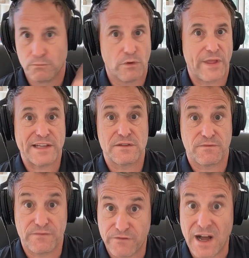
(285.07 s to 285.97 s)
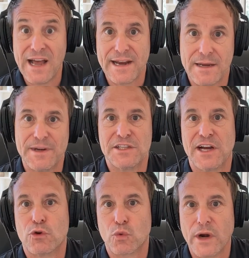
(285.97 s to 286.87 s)
well, that's fine. I mean, it's
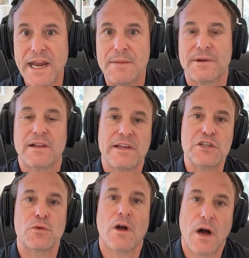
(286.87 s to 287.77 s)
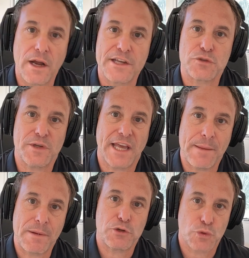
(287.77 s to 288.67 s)
not great, but at least we're honest. We
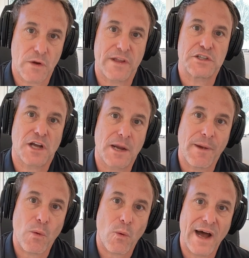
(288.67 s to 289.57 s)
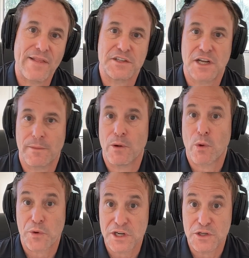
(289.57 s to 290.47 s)
came up short. Let's talk about why. Let's talk about
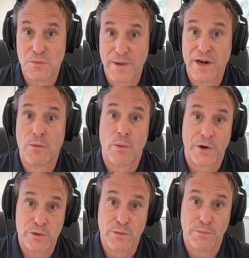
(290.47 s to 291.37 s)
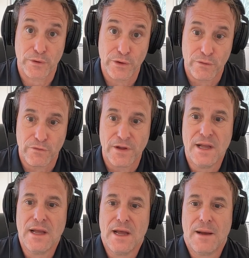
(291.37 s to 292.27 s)
what we're going to do better, what we're going to improve.
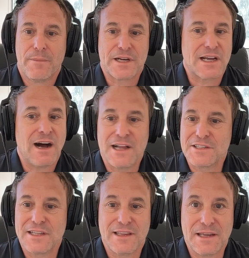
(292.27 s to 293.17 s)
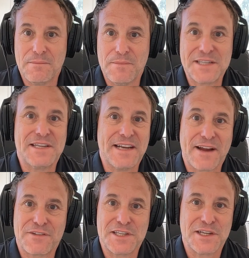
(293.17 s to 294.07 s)
But constantly missing
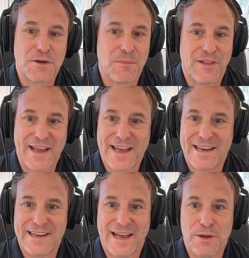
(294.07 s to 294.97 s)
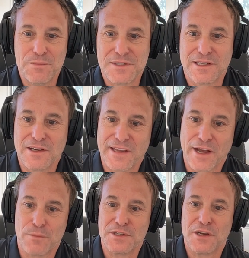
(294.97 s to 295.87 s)
every single plan literally
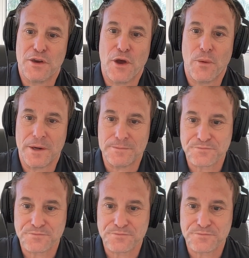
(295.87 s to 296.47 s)
helps no one.